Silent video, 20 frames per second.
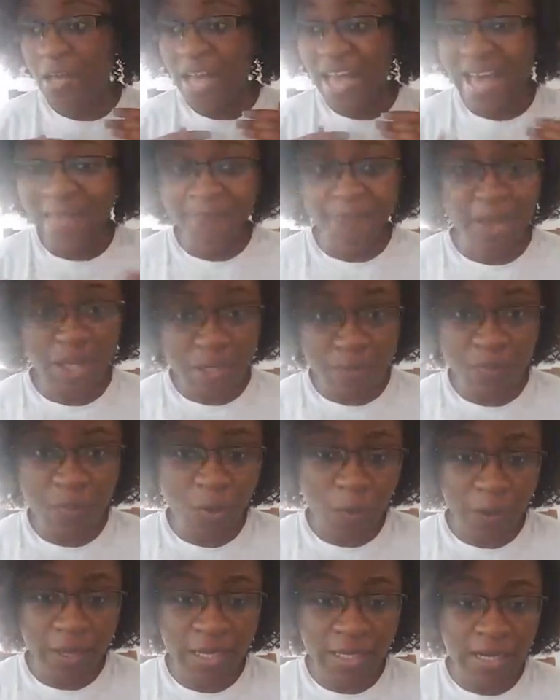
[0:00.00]
At this
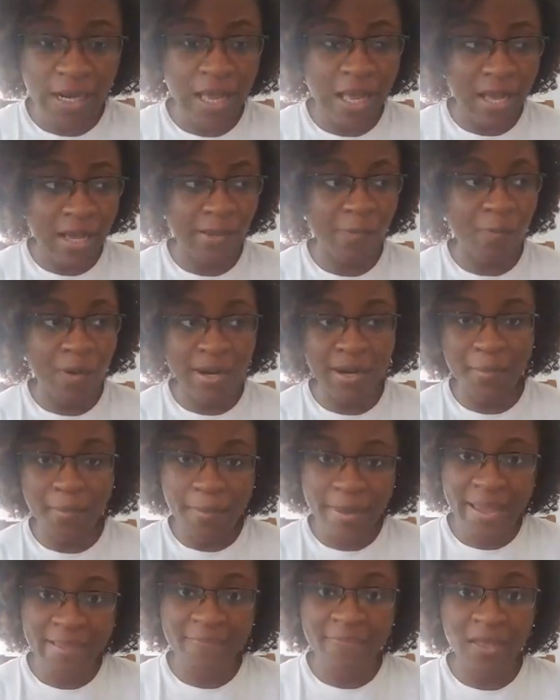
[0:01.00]
point, I want to
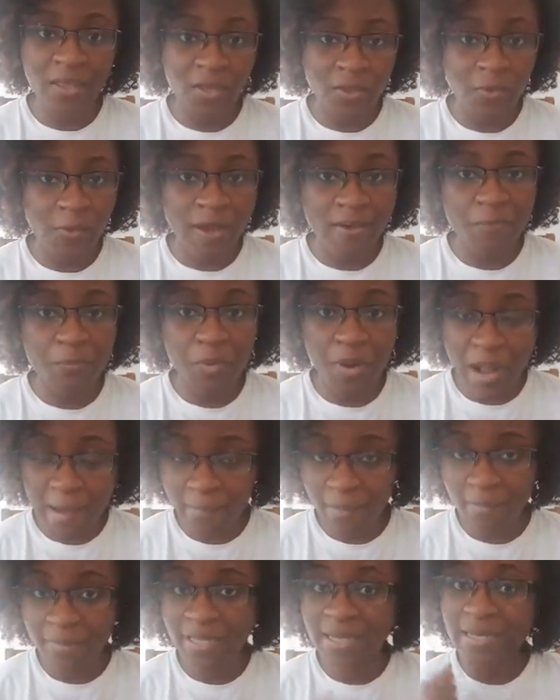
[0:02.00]
bet that you have
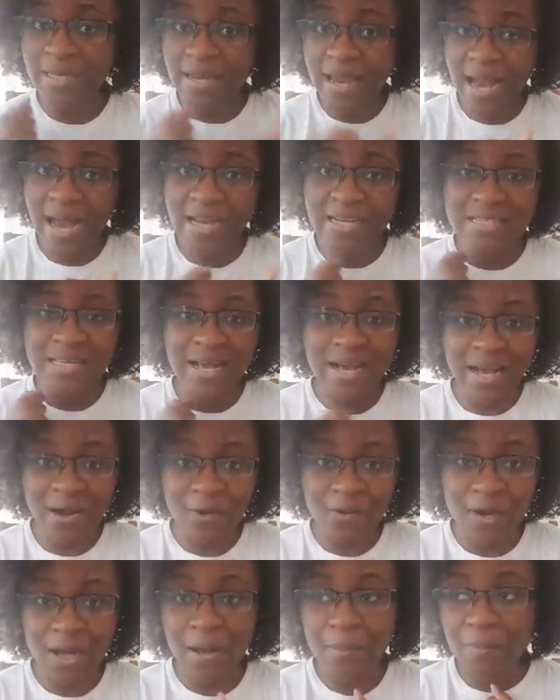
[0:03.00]
probably knocked
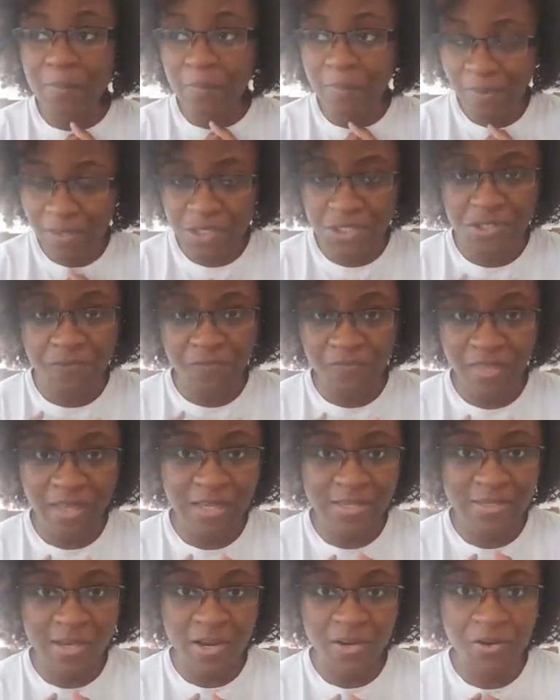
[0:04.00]
out a bunch of
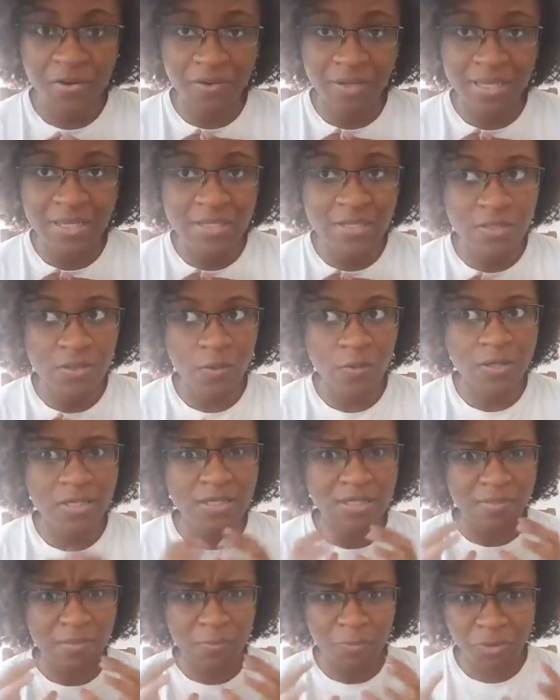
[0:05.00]
things on your list, or
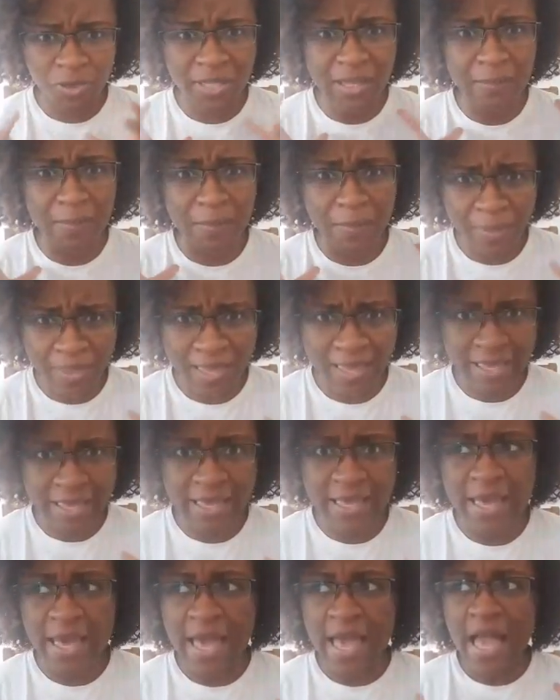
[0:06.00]
some really
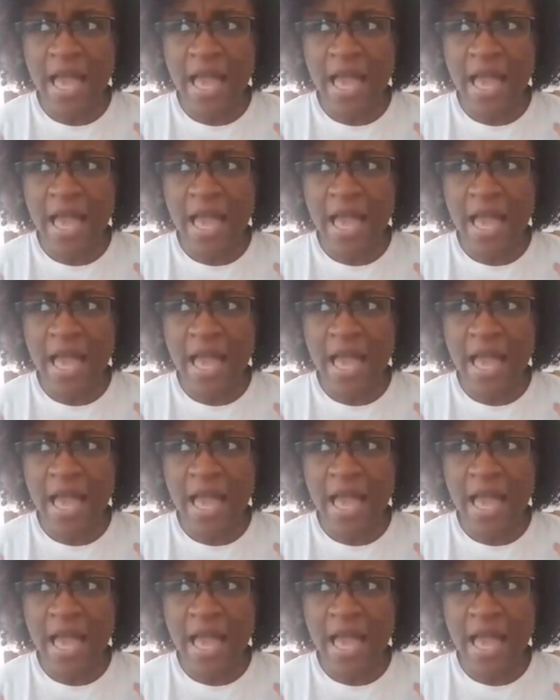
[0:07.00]
big